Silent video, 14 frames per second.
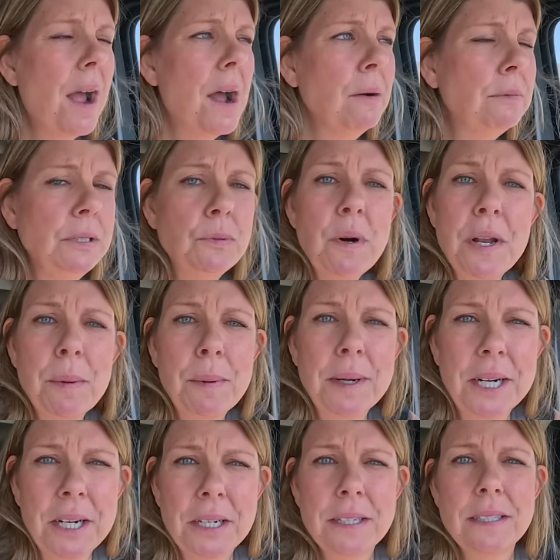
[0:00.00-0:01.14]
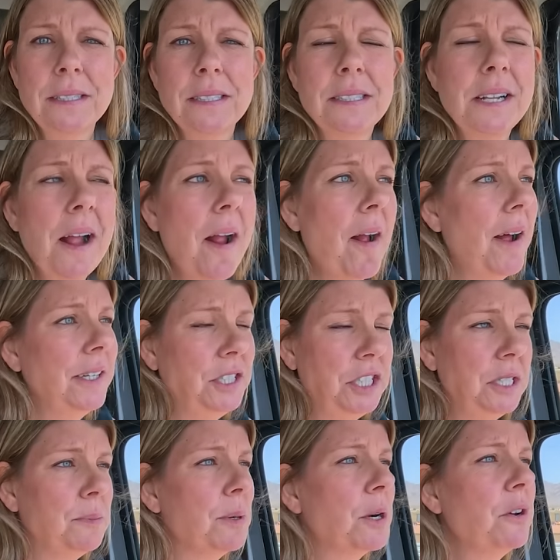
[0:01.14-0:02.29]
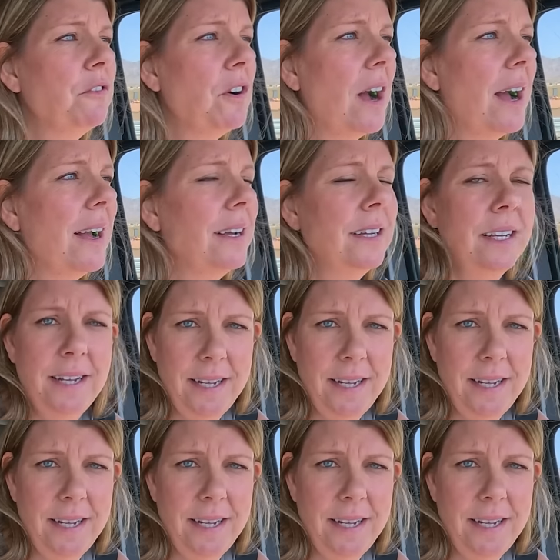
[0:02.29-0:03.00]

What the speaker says: I went to Whataburger. Had a cheeseburger and fry.